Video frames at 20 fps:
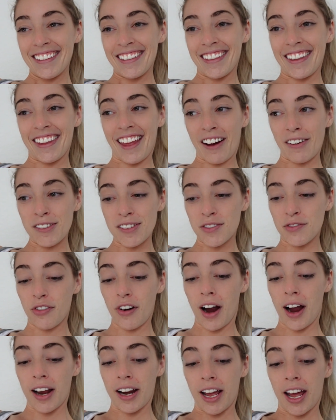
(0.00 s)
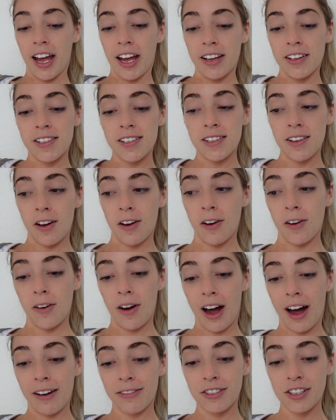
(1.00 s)
that was Friday. So
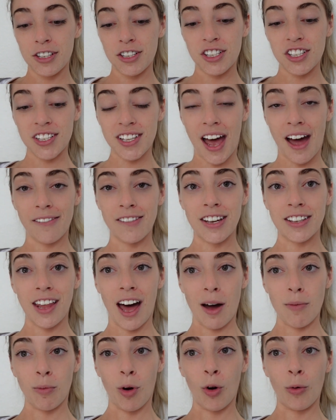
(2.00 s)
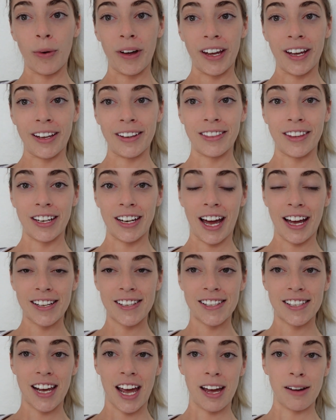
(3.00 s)
after just having that moment, the
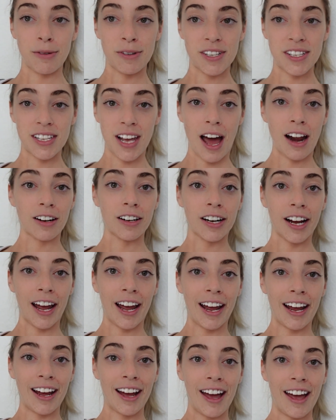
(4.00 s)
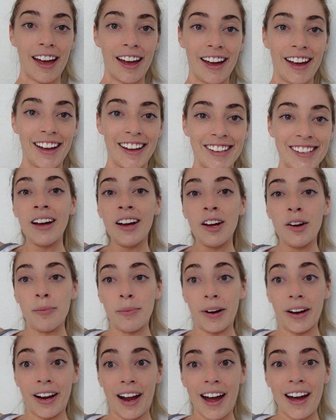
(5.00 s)
next day was Saturday.
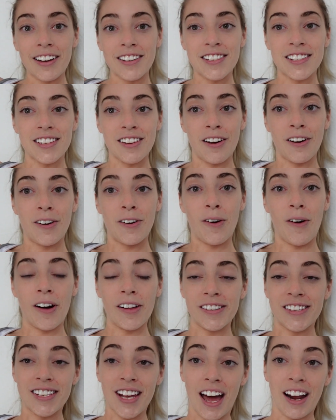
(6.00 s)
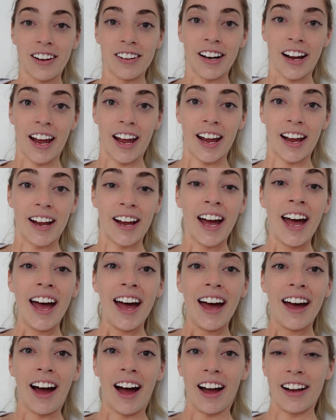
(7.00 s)
But yeah, so on Saturday,
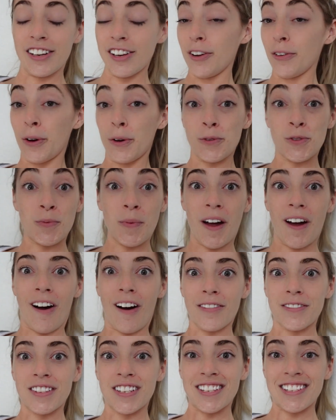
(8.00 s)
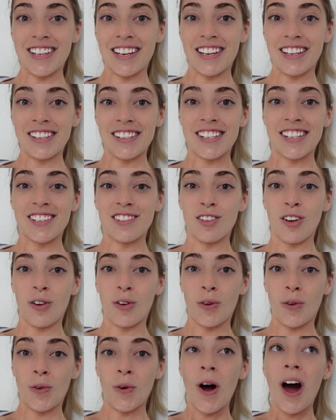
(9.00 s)
I knew it was my off season.
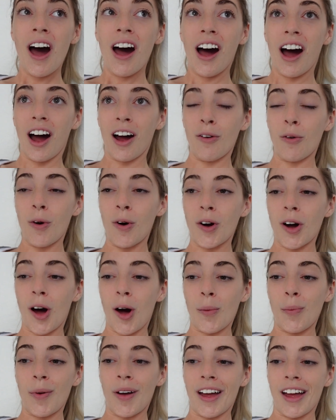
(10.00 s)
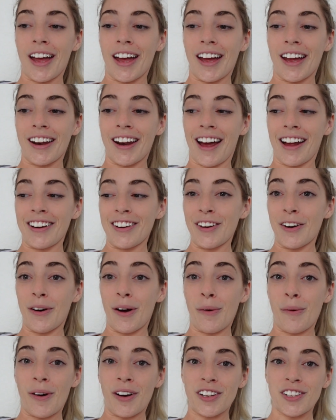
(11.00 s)
So I woke up and I knew
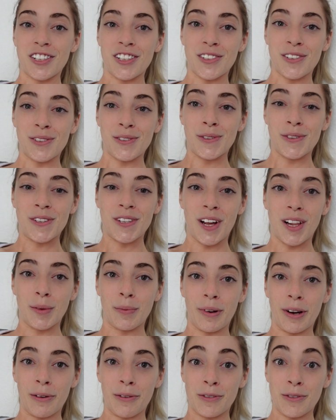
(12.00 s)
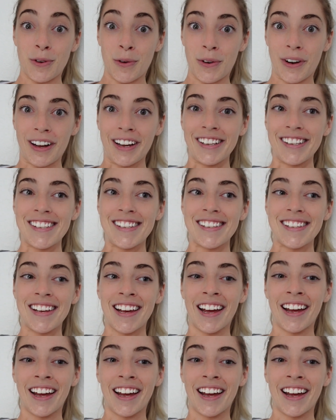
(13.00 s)
I wanted to celebrate with donuts.